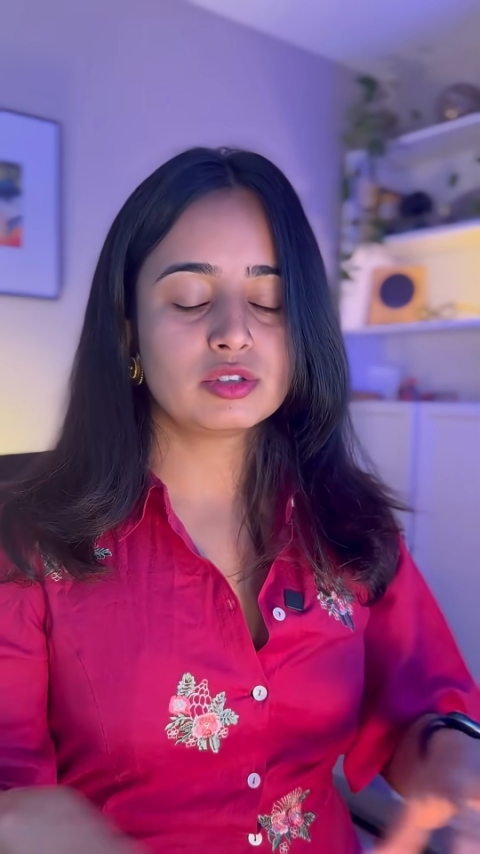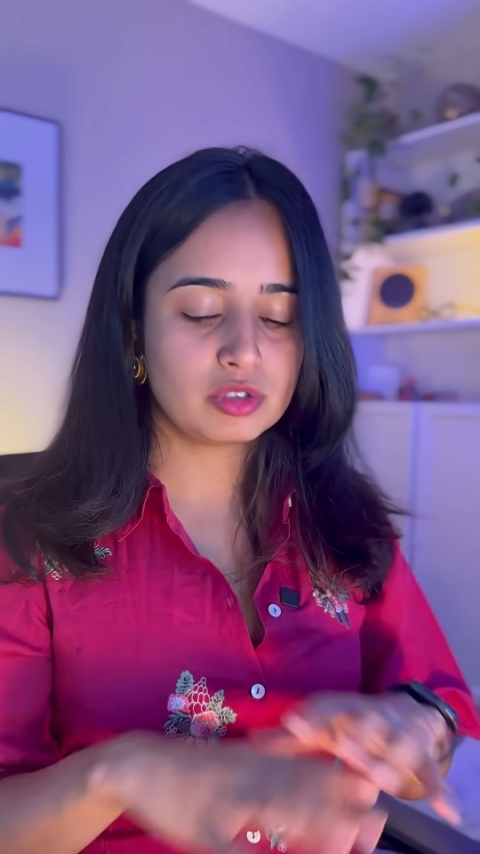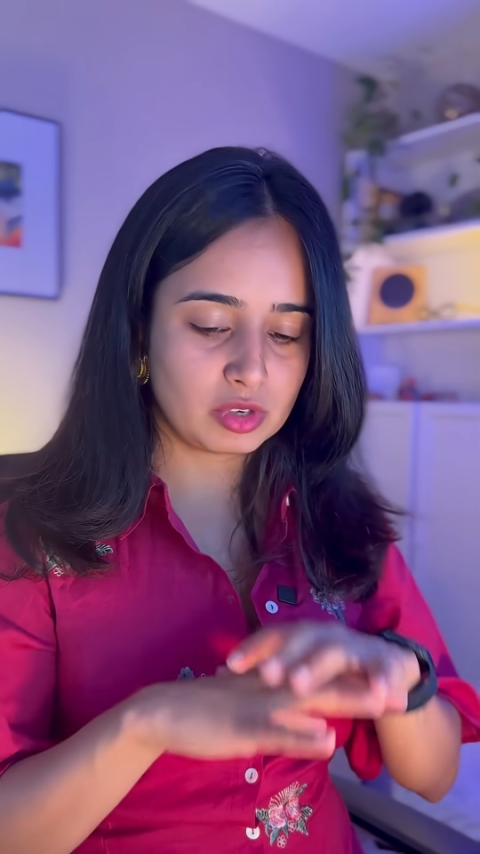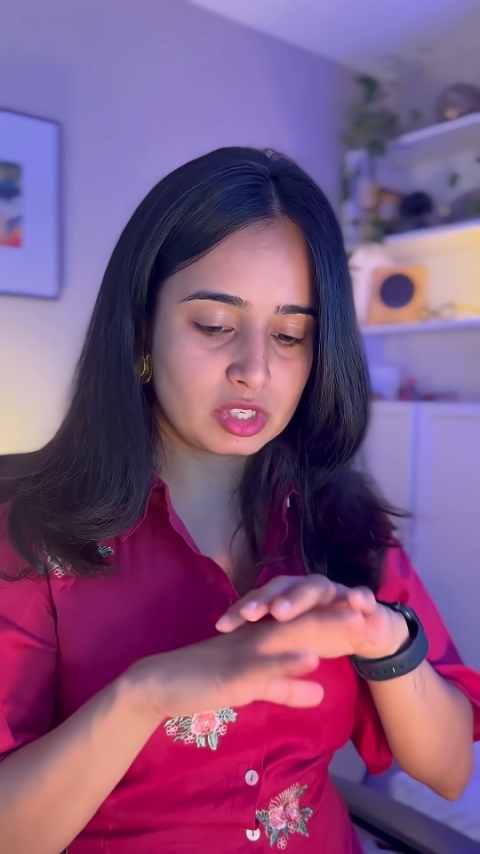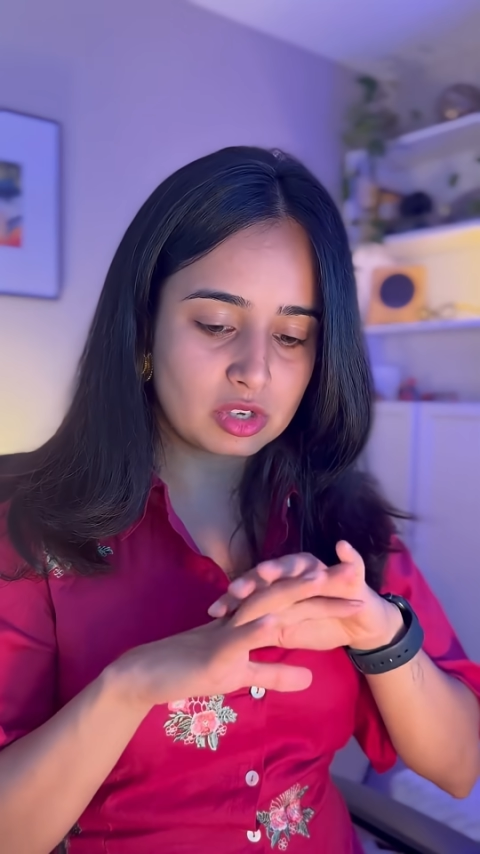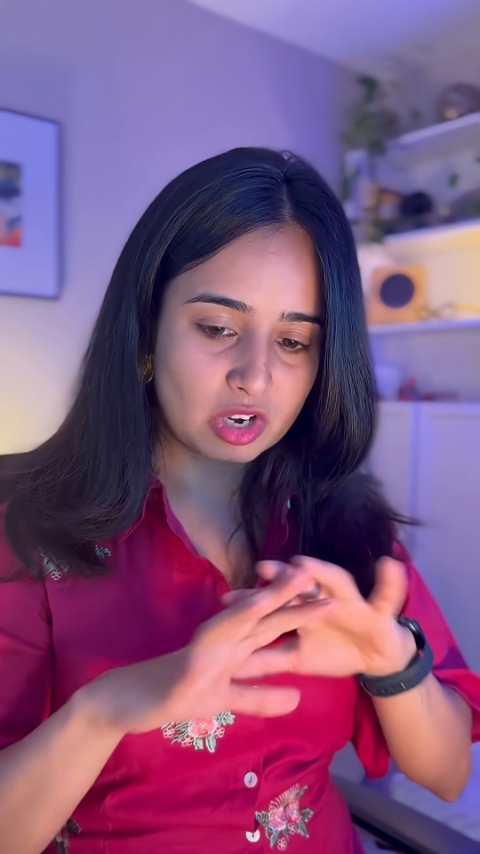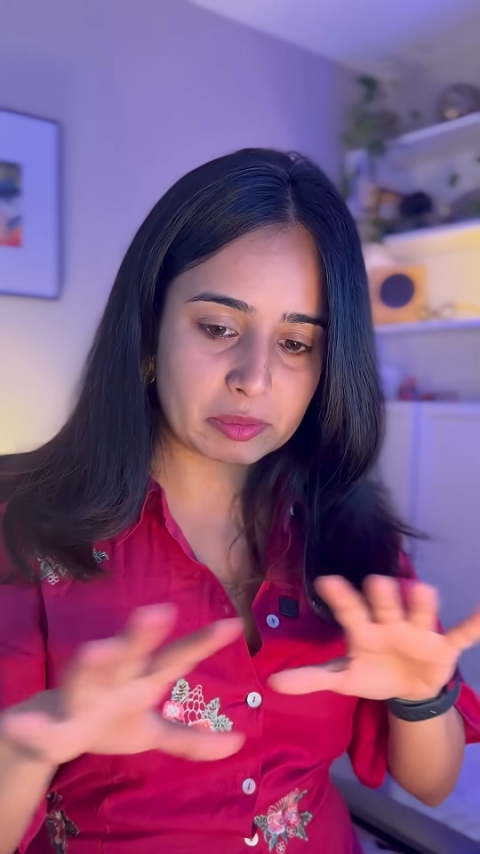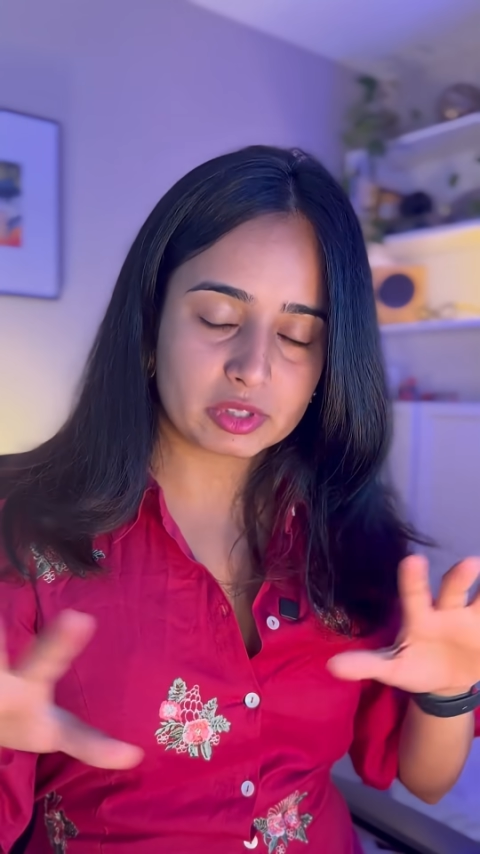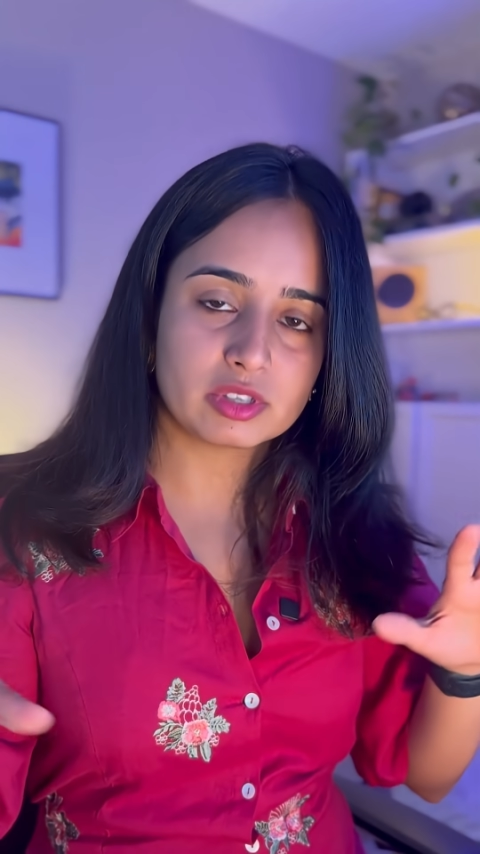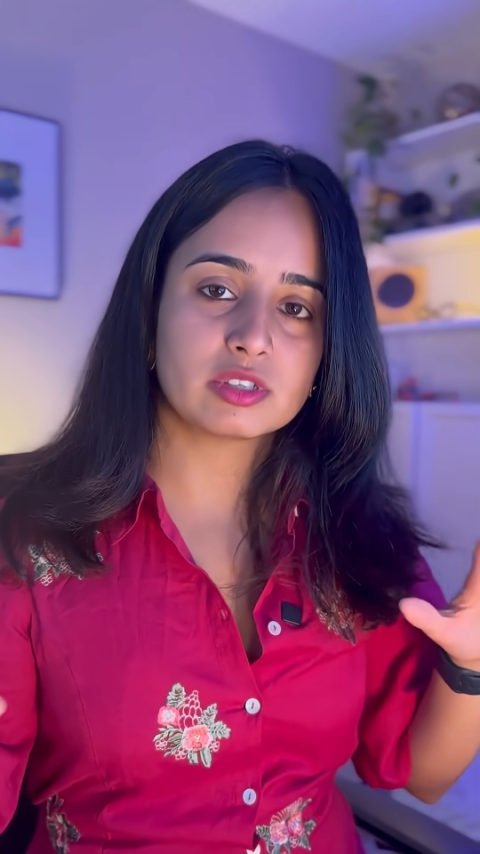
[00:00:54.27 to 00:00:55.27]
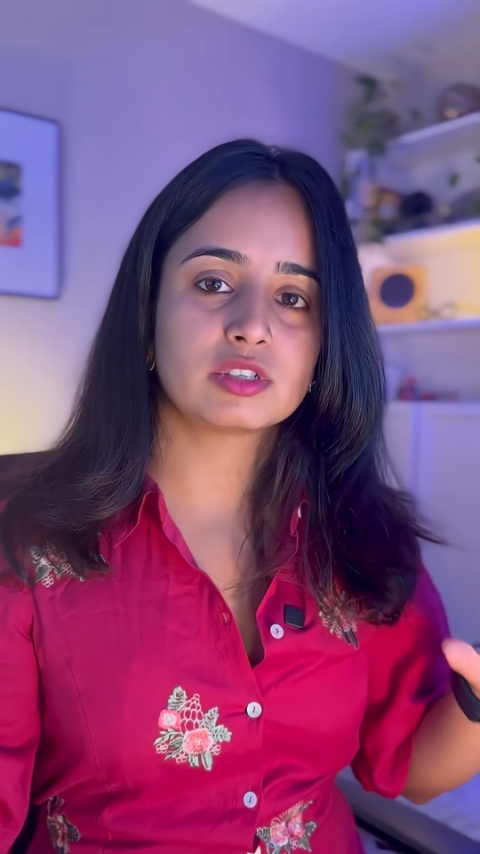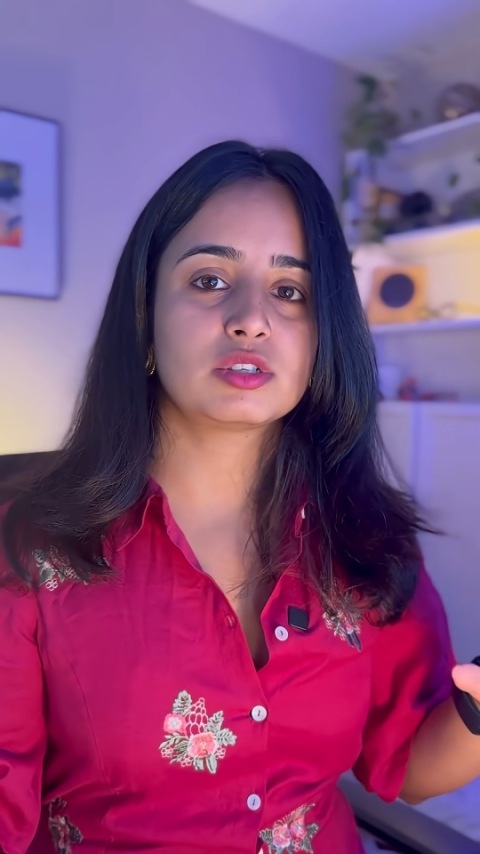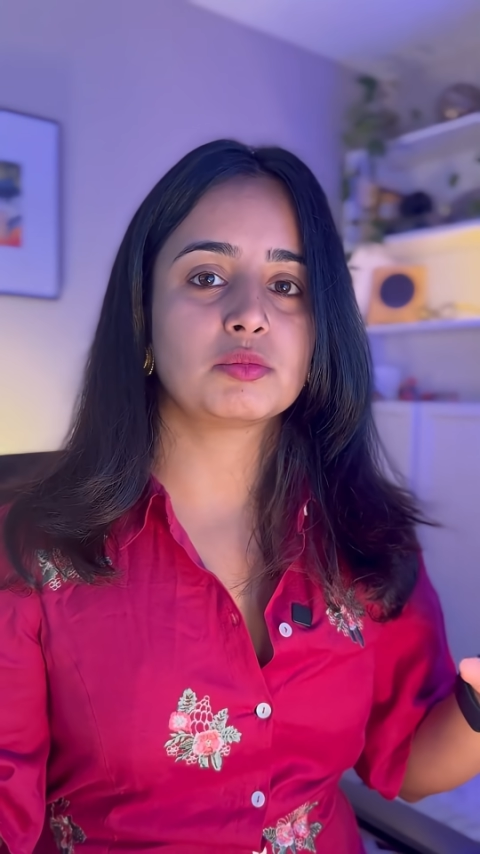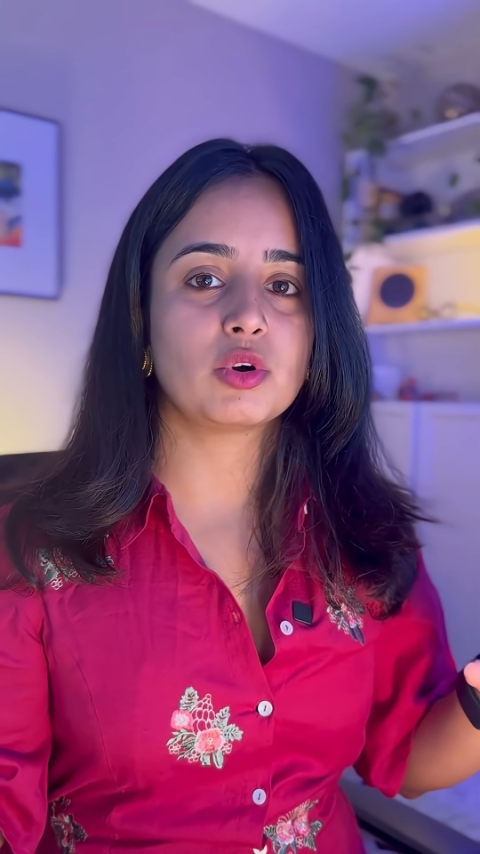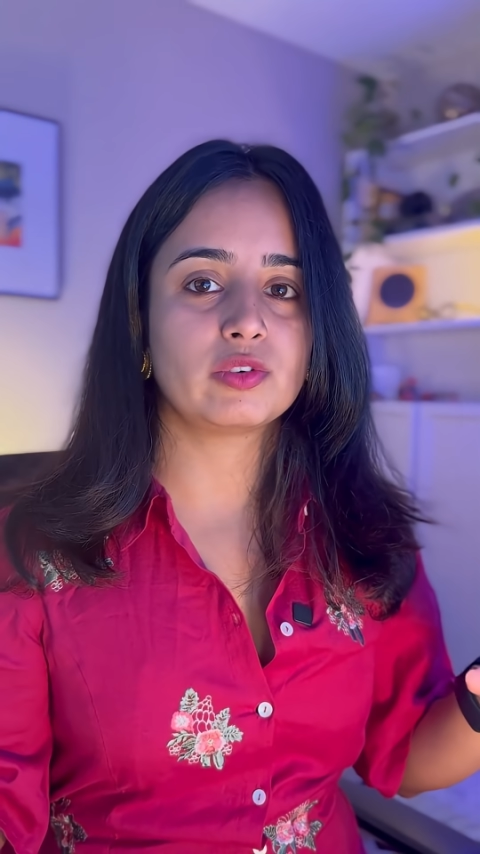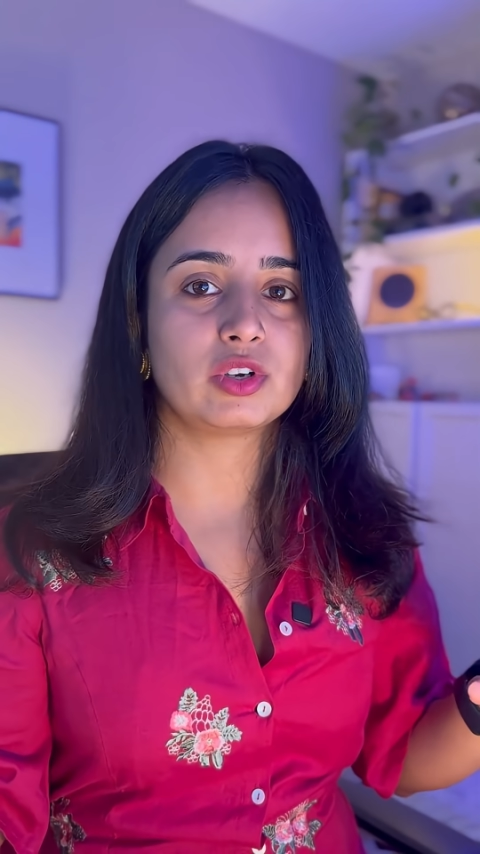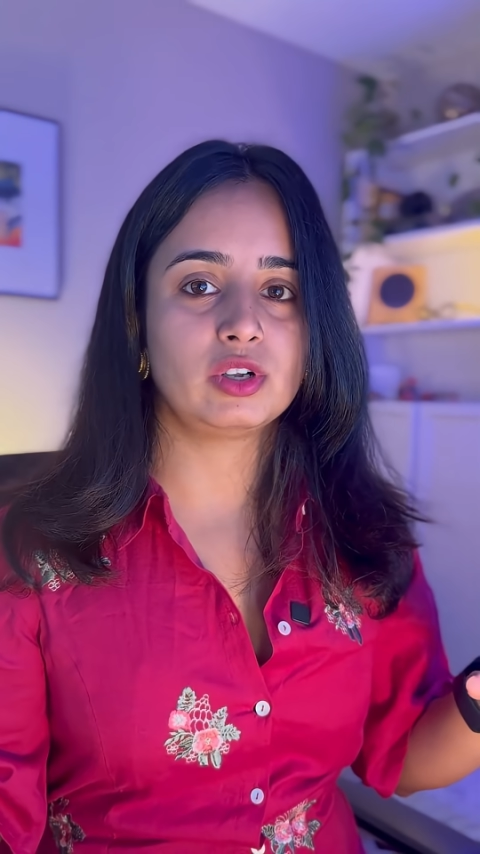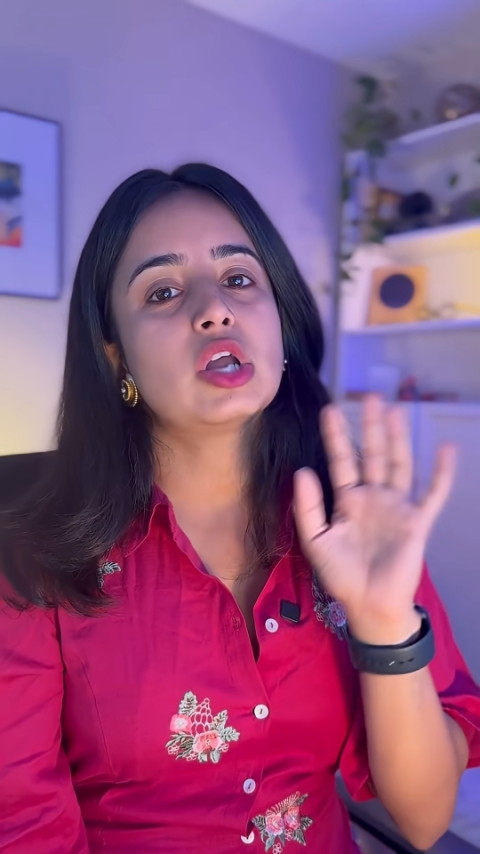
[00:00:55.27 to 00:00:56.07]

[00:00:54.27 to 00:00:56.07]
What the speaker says: so you can talk about the system overall.